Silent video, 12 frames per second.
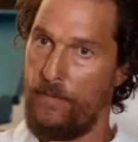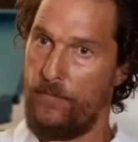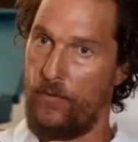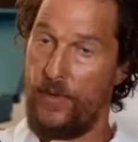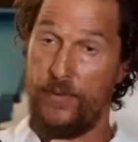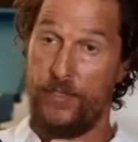
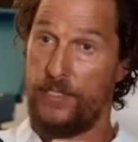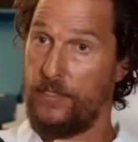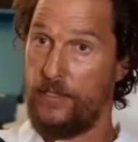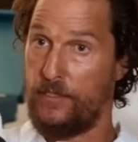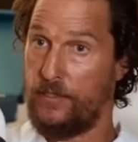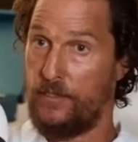or maybe
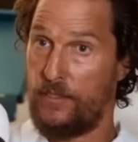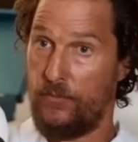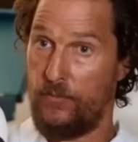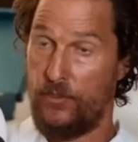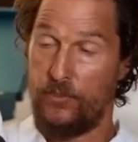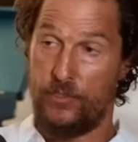it's
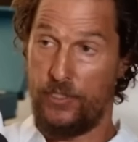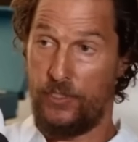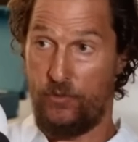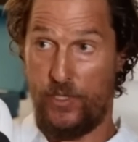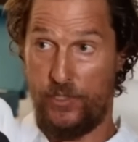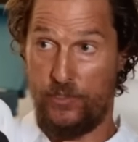similar to a
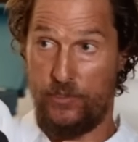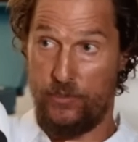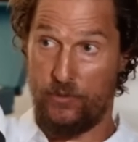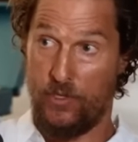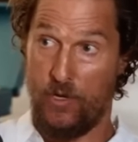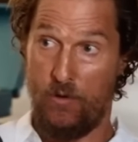situation
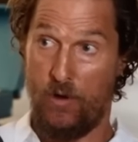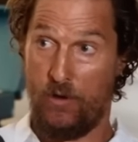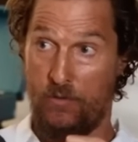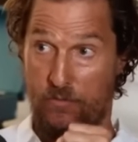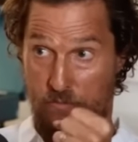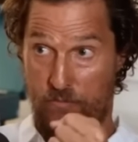you're going
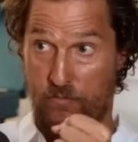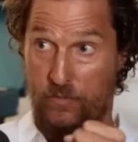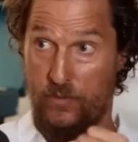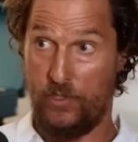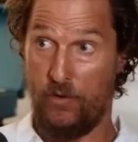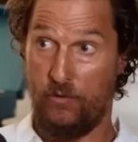on
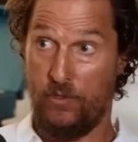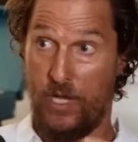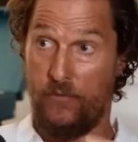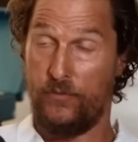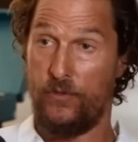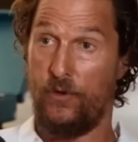in your own
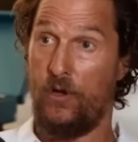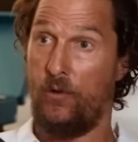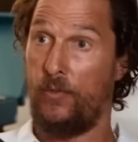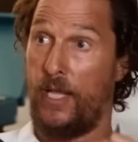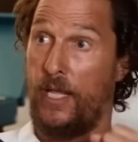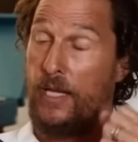life with your
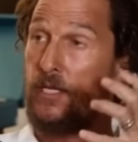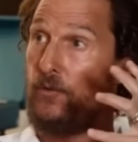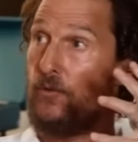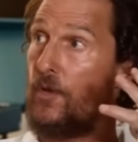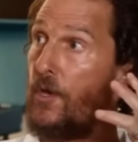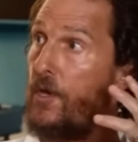homeland,
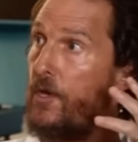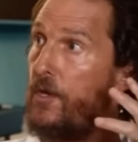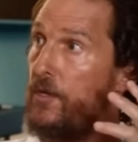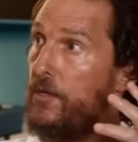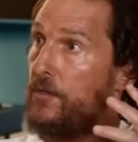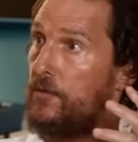
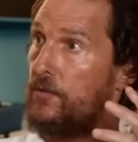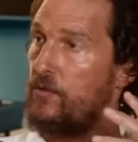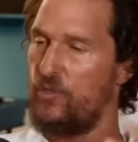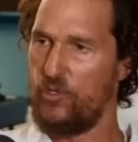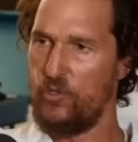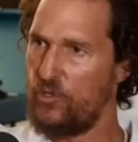
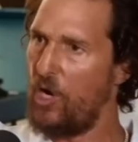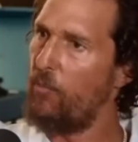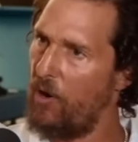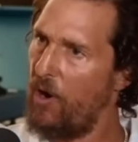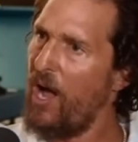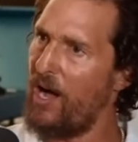you
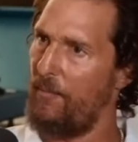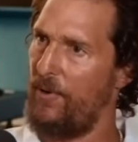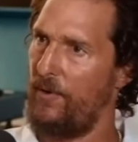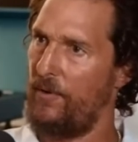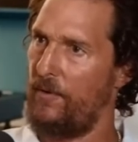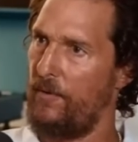sober up
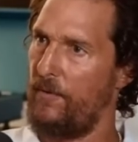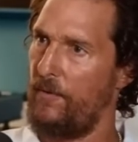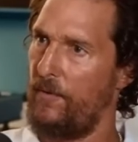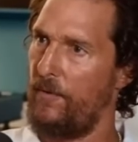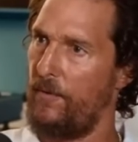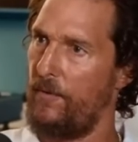
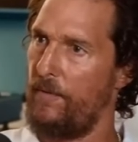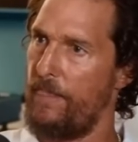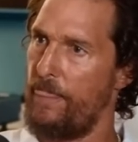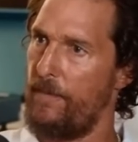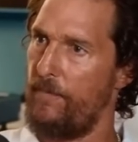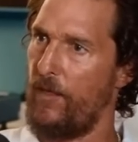
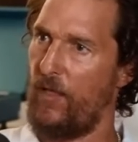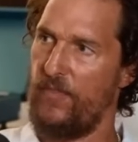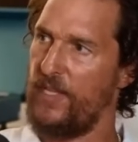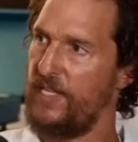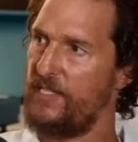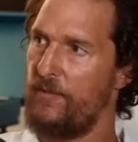on
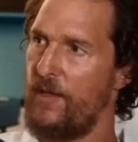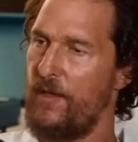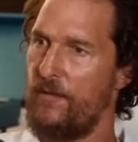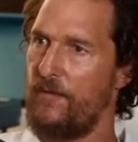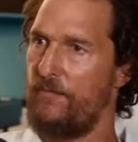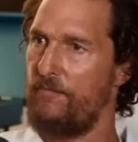these
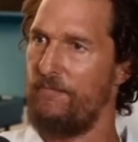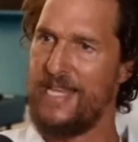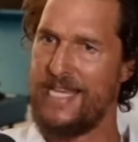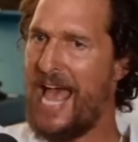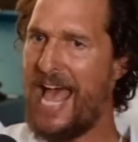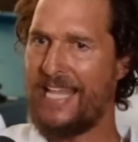
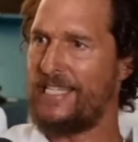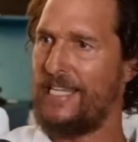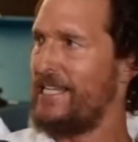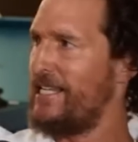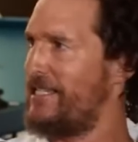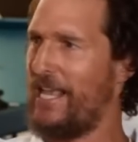
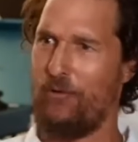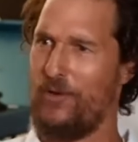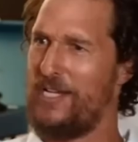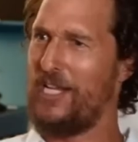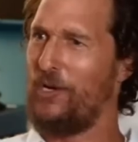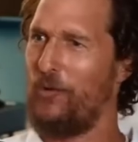mendacities that
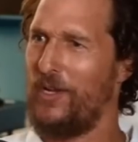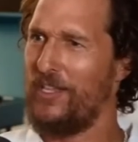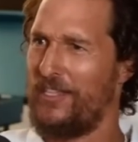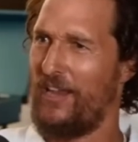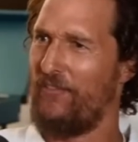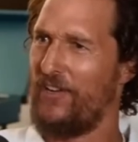we deal
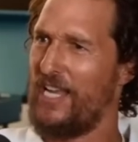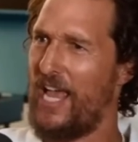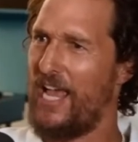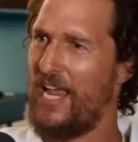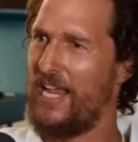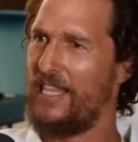with every
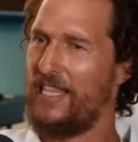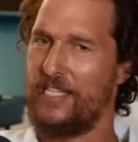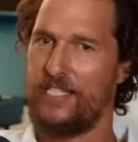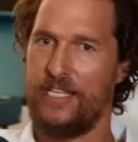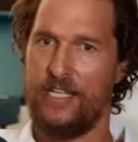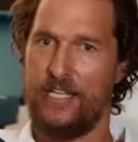day, and
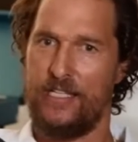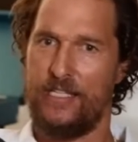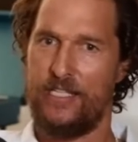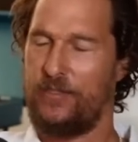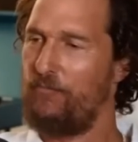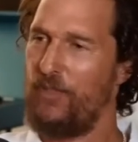
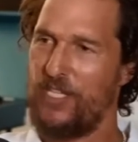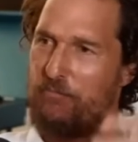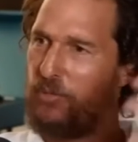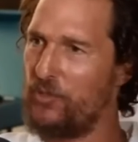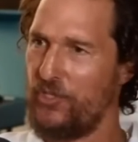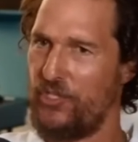this
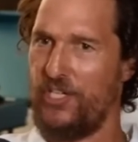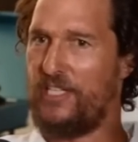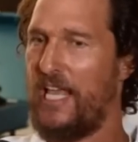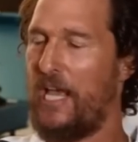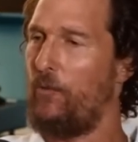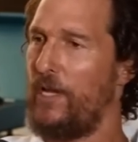bullshit
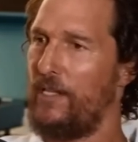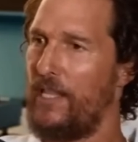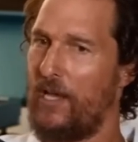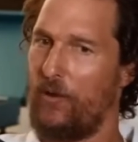that we